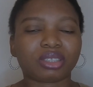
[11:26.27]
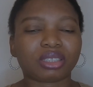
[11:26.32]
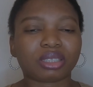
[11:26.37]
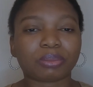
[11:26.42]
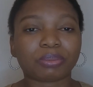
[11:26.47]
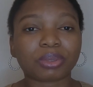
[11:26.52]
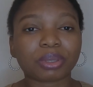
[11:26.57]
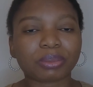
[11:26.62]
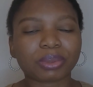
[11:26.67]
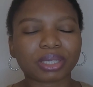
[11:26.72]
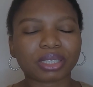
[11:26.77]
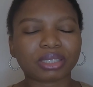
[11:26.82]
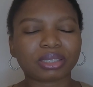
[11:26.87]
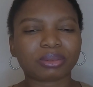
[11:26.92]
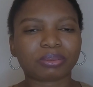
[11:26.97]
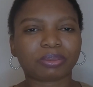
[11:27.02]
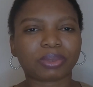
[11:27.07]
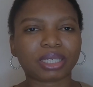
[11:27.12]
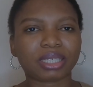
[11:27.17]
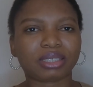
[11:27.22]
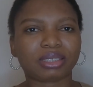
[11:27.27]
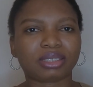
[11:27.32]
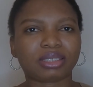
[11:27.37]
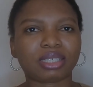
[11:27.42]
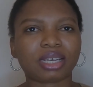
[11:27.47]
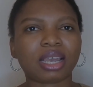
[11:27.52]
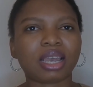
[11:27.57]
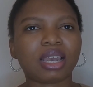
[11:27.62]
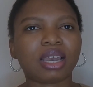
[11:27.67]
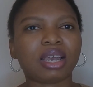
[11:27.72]
a permanent place.
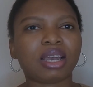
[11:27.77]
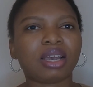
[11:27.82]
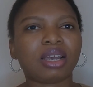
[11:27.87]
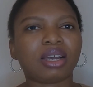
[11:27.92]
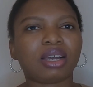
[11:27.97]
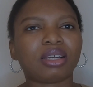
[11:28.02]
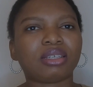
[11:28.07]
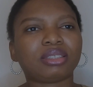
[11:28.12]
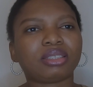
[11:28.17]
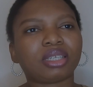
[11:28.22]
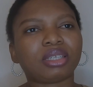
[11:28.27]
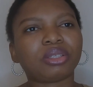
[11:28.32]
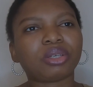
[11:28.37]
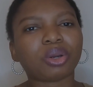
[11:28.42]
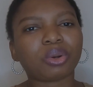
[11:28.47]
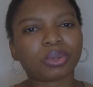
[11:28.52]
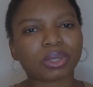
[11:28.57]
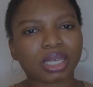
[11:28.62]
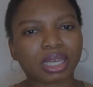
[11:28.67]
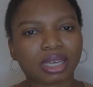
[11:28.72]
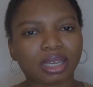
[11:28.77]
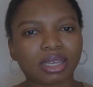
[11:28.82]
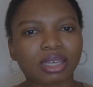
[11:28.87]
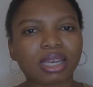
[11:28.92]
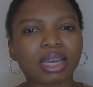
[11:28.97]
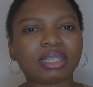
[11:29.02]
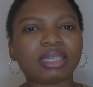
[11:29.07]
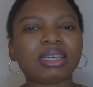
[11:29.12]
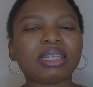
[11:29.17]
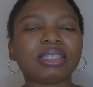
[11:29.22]
I said, okay.
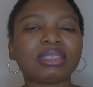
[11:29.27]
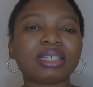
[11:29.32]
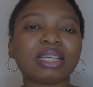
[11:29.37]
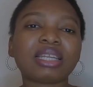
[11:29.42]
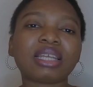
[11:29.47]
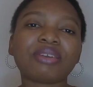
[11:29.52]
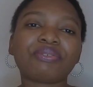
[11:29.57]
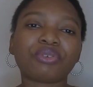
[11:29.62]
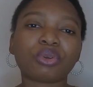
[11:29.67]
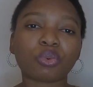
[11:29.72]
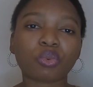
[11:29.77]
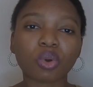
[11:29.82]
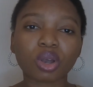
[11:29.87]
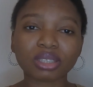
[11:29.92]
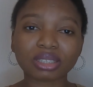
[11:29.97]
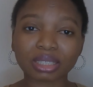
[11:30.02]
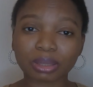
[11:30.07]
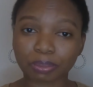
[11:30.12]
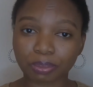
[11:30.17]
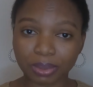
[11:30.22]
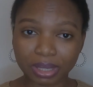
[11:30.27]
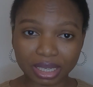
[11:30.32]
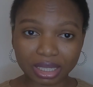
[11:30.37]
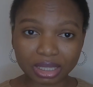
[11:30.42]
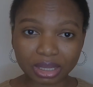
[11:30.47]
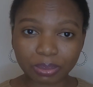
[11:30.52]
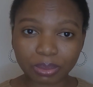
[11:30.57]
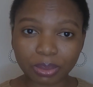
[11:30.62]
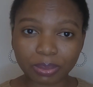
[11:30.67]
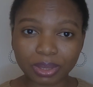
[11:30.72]
And then he said, if you want a
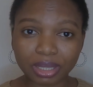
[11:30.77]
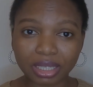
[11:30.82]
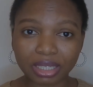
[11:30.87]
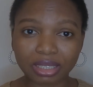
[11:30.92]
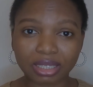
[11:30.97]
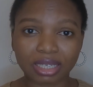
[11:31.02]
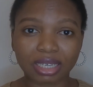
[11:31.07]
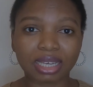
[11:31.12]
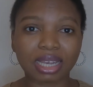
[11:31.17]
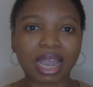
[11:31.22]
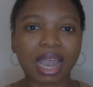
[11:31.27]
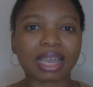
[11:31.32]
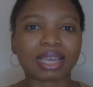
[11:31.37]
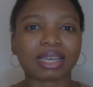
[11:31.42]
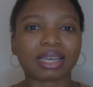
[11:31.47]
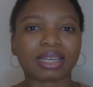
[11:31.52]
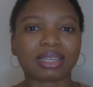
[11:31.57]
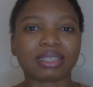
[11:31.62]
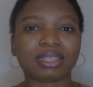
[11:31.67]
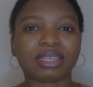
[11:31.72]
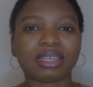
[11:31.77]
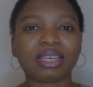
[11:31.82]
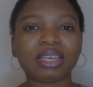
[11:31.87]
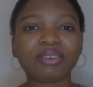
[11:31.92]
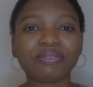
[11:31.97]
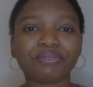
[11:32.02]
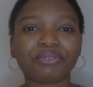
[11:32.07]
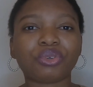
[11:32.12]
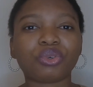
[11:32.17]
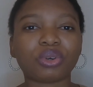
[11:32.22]
place permanently, I can
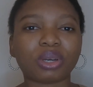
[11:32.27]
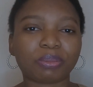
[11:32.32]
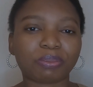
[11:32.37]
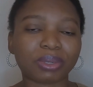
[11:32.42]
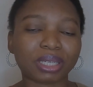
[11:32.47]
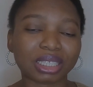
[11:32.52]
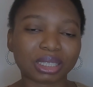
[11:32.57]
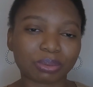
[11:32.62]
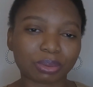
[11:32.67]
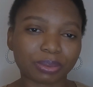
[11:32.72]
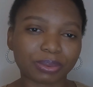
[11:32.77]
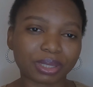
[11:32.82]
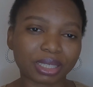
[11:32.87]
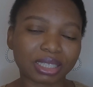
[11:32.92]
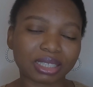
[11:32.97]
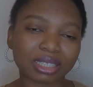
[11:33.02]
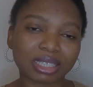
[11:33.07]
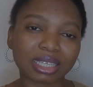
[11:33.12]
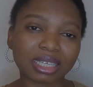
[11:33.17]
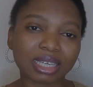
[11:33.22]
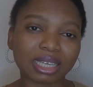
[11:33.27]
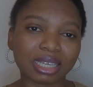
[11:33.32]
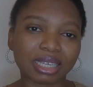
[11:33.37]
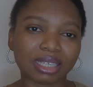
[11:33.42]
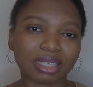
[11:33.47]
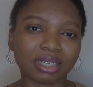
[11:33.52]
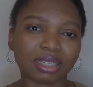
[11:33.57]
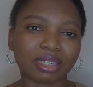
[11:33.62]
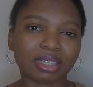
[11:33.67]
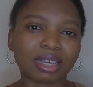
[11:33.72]
give you a place permanently
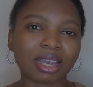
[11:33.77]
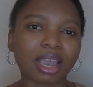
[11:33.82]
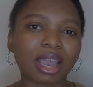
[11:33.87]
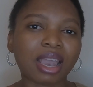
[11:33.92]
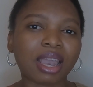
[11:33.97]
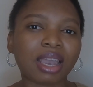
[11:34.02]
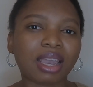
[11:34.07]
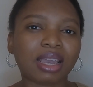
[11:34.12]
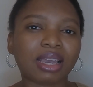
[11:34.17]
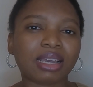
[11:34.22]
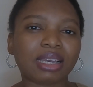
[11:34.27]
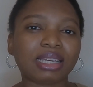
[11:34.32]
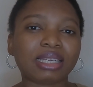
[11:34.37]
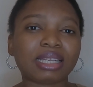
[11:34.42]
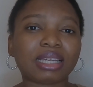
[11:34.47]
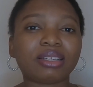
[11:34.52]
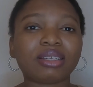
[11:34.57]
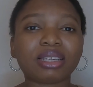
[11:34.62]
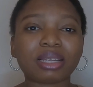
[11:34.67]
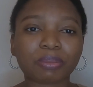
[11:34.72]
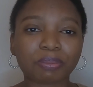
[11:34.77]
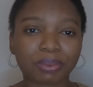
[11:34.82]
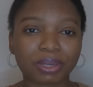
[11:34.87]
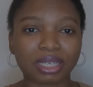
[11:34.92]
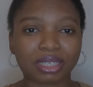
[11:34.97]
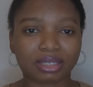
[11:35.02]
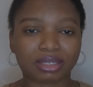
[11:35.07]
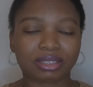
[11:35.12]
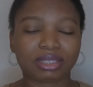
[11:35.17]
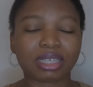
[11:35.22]
in another
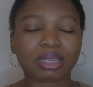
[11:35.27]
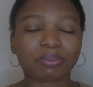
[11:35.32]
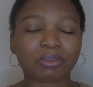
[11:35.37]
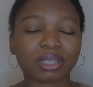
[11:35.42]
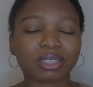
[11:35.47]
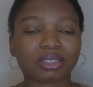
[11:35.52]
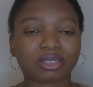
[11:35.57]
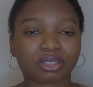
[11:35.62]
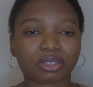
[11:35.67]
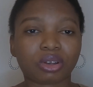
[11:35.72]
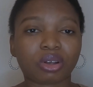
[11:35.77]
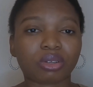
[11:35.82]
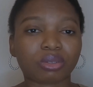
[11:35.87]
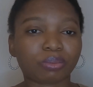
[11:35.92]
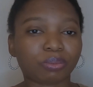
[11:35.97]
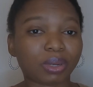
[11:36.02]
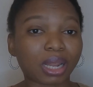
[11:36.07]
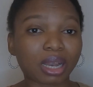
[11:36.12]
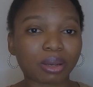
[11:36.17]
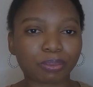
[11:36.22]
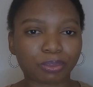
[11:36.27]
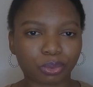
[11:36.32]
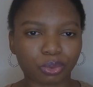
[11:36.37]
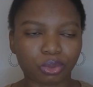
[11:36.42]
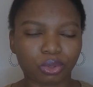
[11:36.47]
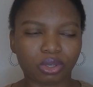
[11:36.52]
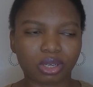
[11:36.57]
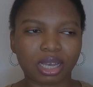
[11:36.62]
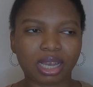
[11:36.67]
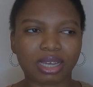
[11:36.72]
place. That place is called
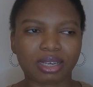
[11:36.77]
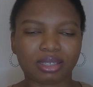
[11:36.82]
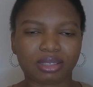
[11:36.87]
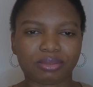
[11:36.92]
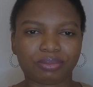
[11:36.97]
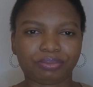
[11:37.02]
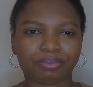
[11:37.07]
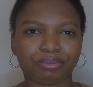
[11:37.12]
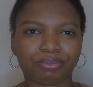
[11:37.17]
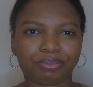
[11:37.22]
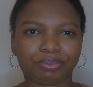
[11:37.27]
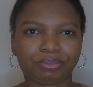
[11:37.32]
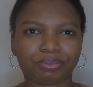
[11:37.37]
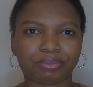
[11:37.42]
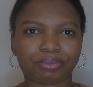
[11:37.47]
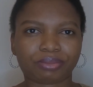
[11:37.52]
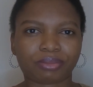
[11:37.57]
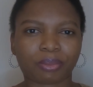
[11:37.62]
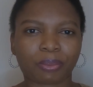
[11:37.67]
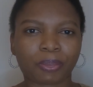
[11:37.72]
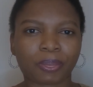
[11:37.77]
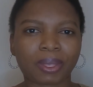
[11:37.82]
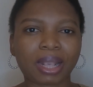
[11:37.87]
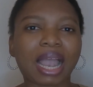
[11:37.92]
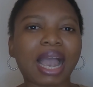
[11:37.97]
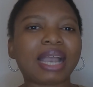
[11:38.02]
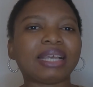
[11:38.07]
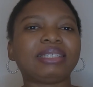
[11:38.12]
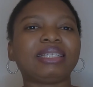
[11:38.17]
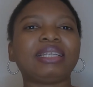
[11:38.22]
Blackpool. And
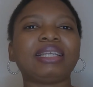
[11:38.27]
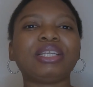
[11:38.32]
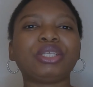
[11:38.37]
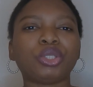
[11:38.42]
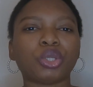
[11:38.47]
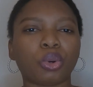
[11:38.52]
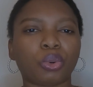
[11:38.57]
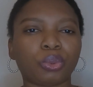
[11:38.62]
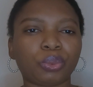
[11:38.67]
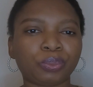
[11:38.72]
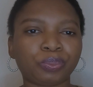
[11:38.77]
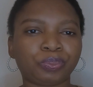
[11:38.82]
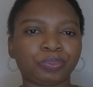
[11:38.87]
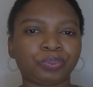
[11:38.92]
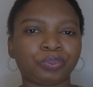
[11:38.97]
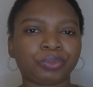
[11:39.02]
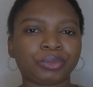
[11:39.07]
I didn't know